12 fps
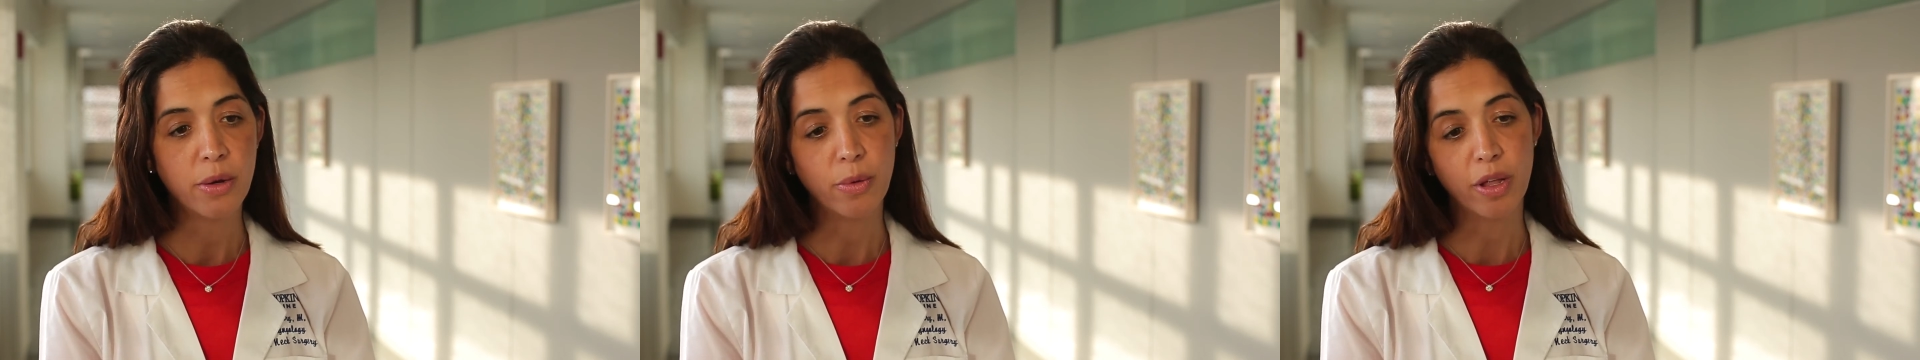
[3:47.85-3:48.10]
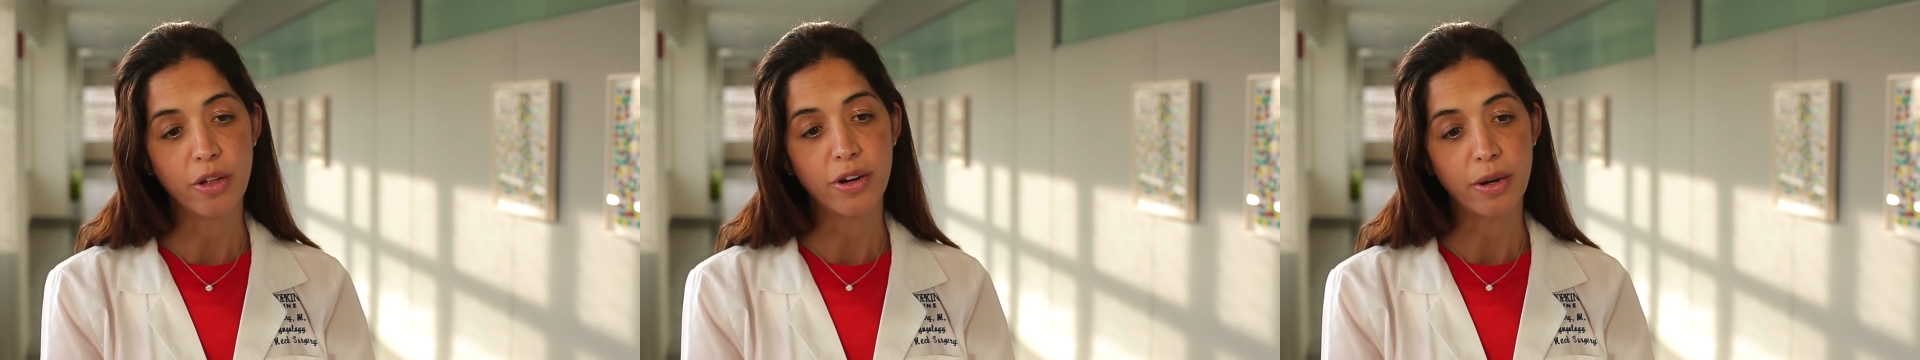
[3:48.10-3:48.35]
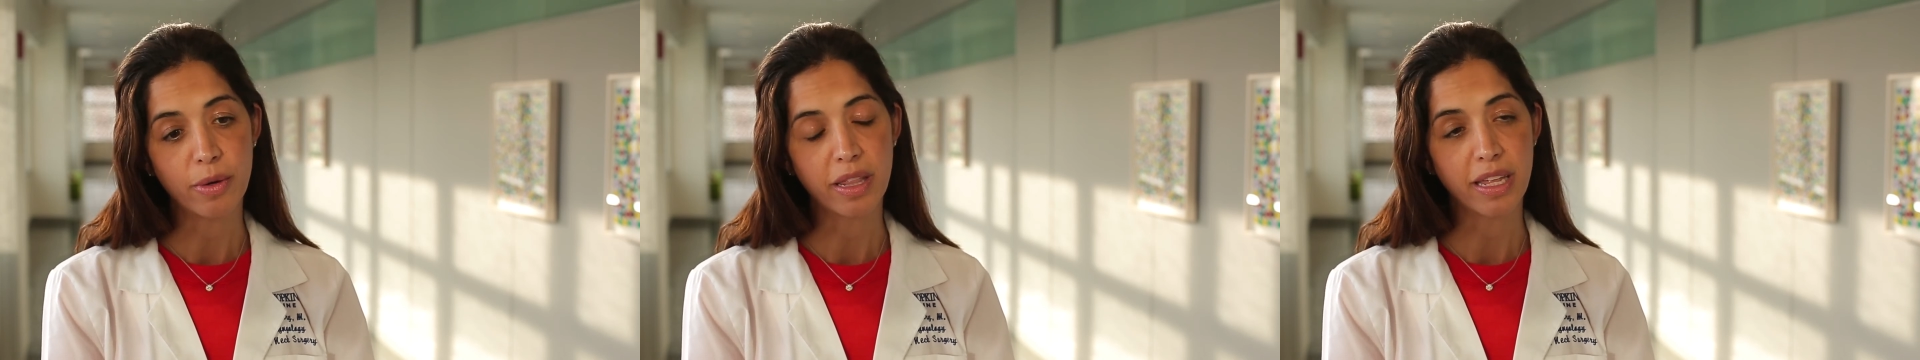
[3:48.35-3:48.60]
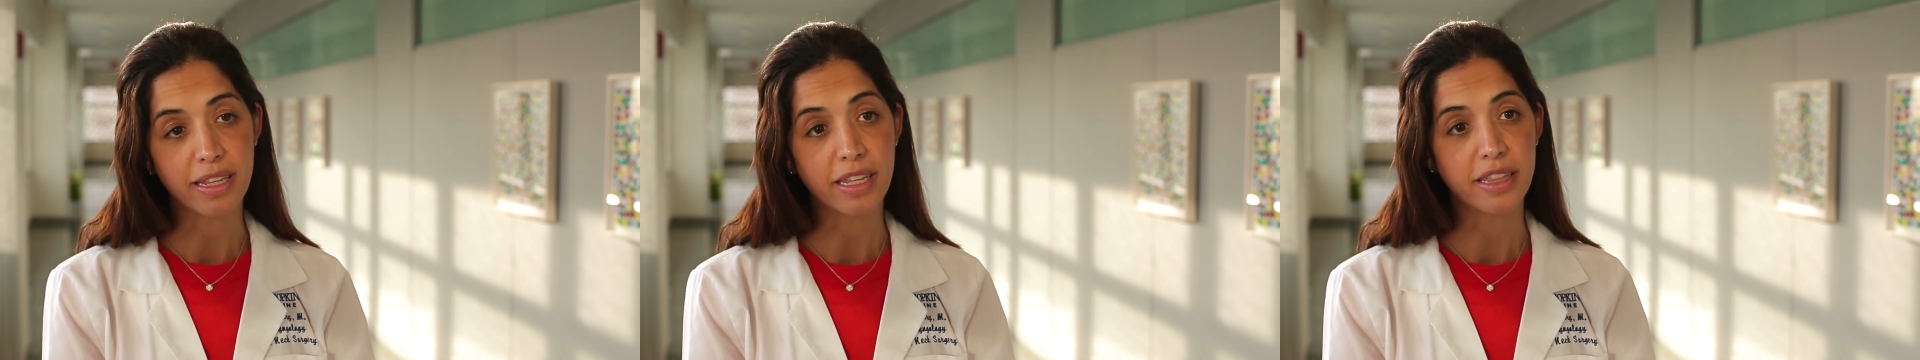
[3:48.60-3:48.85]
whether or not we
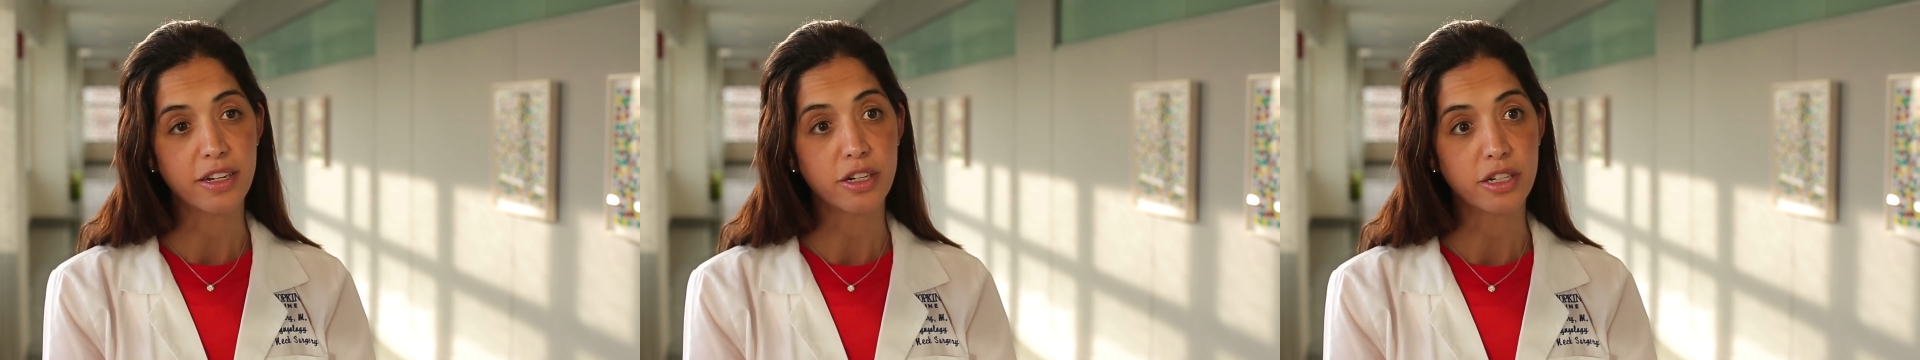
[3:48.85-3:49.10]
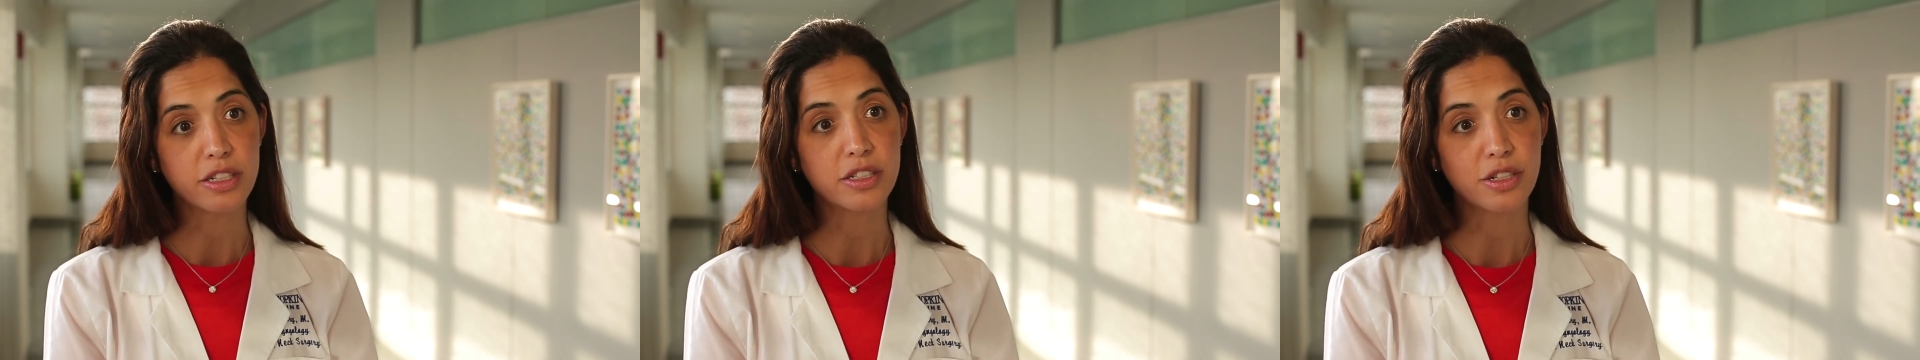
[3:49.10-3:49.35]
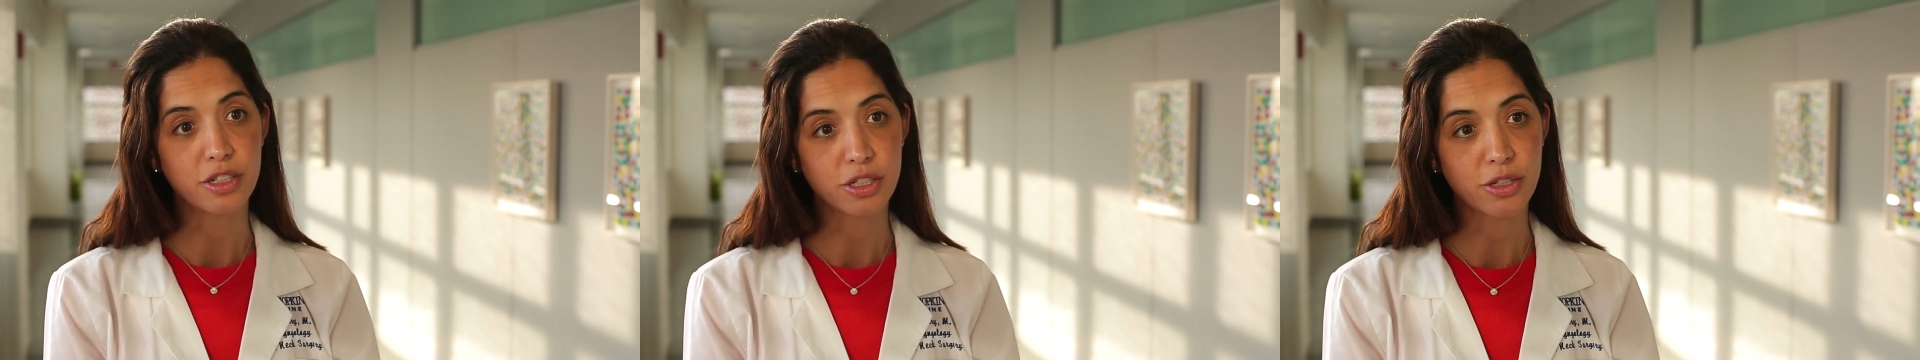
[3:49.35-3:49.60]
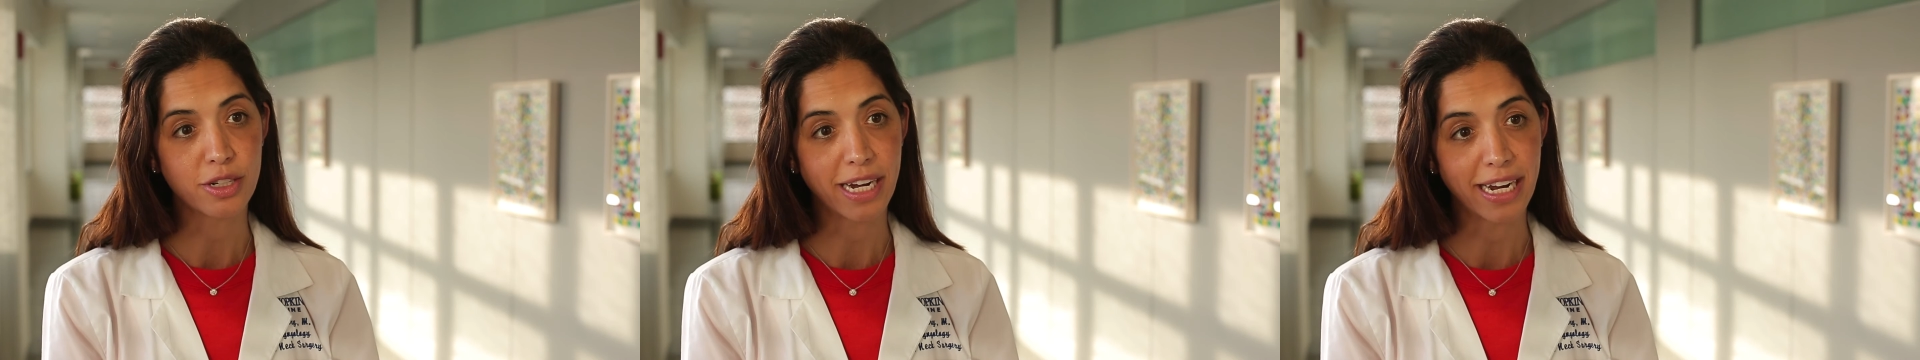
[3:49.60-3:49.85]
think that they're a good
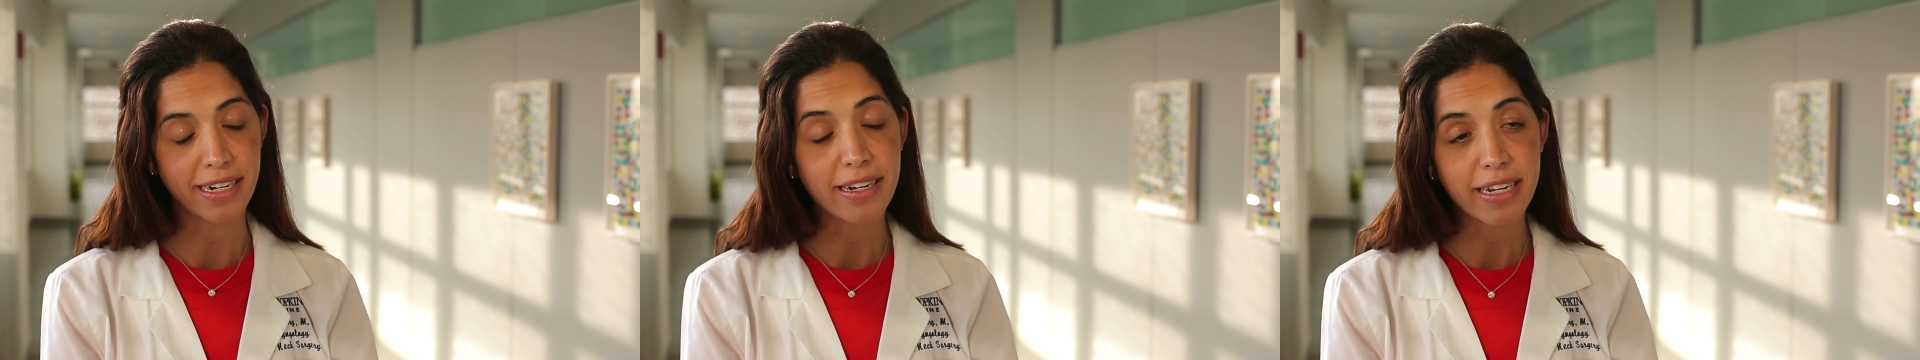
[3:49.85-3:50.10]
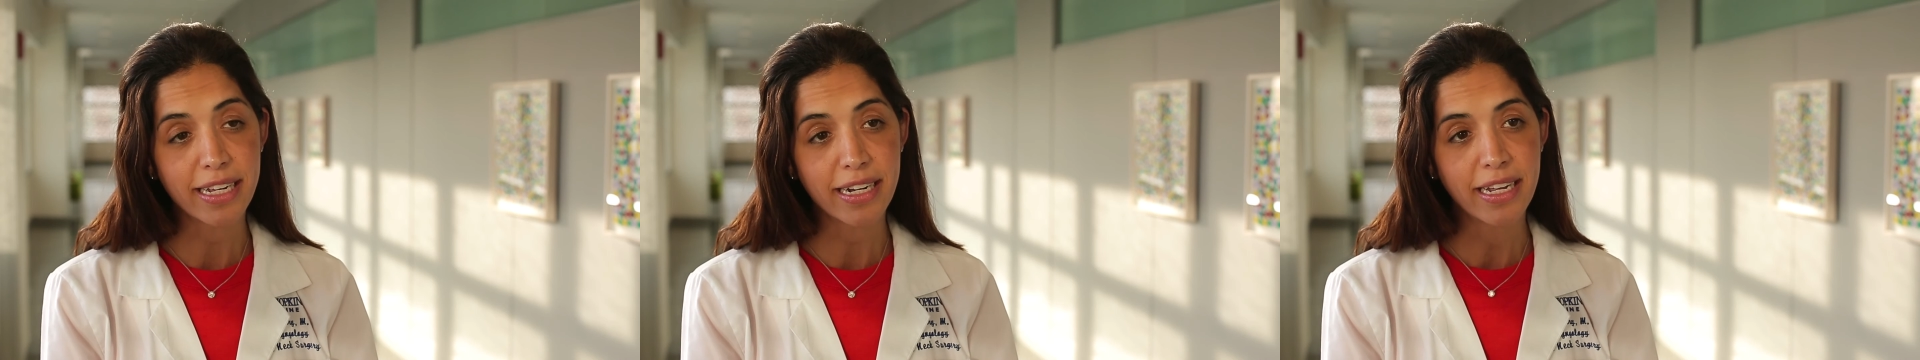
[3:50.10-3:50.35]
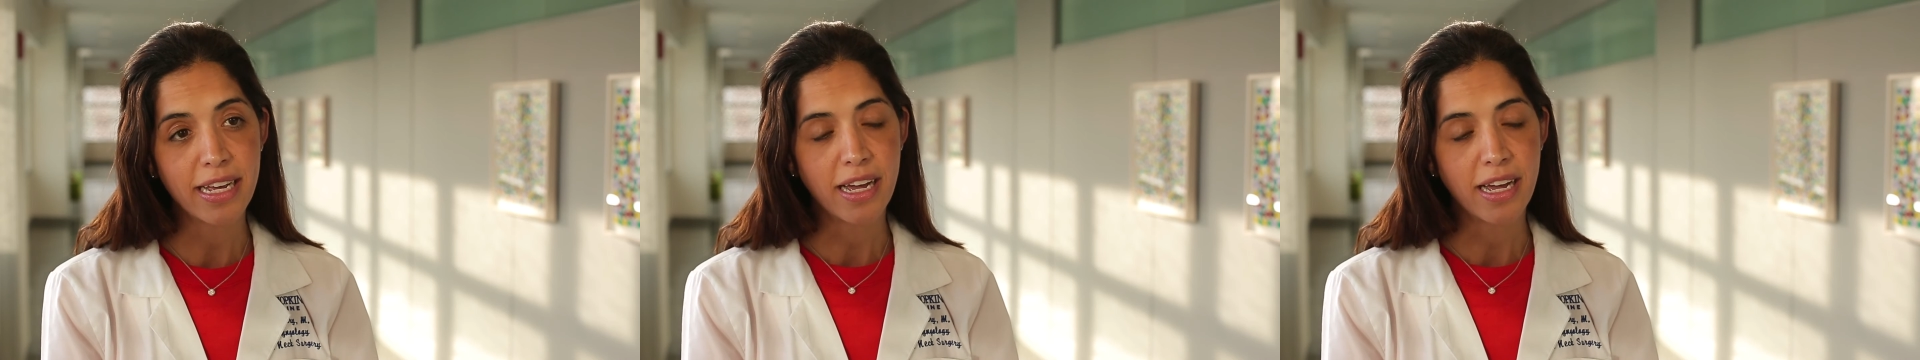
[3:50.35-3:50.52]
surgical candidate.